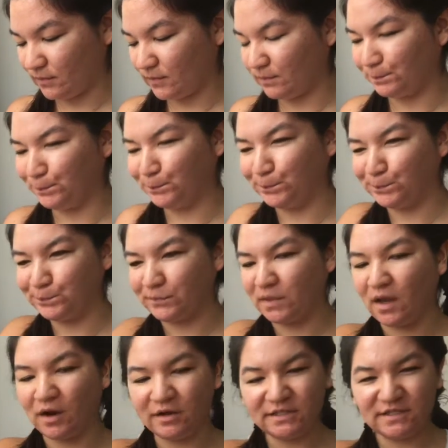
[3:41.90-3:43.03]
I
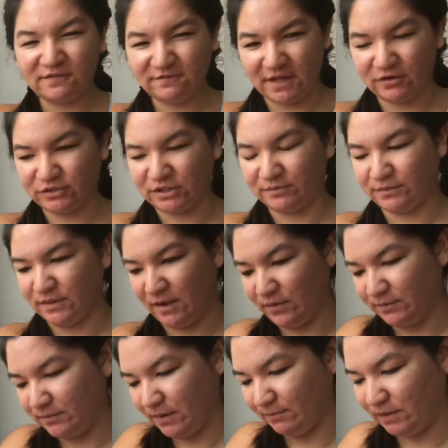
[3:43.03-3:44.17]
already did flower shape on that
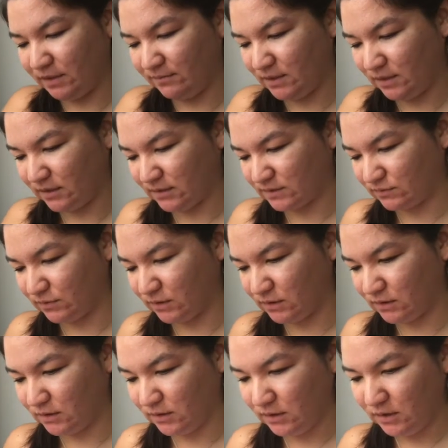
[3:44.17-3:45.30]
one. I'm gonna make this one
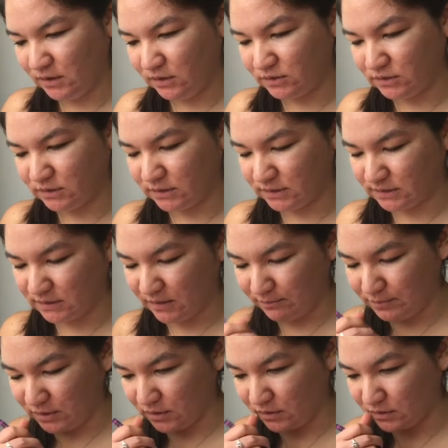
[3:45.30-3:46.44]
just a
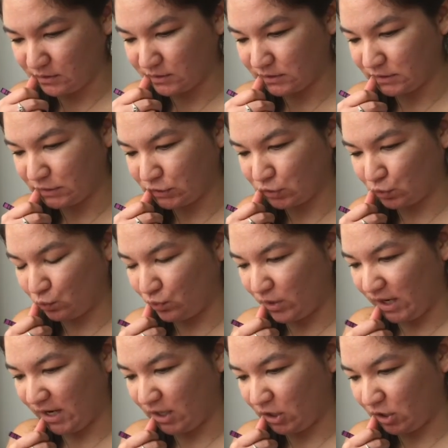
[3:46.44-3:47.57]
big
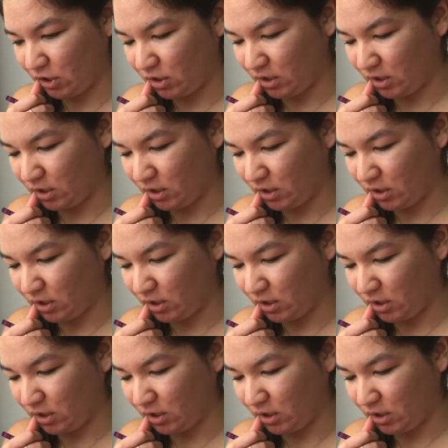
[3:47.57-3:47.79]
square.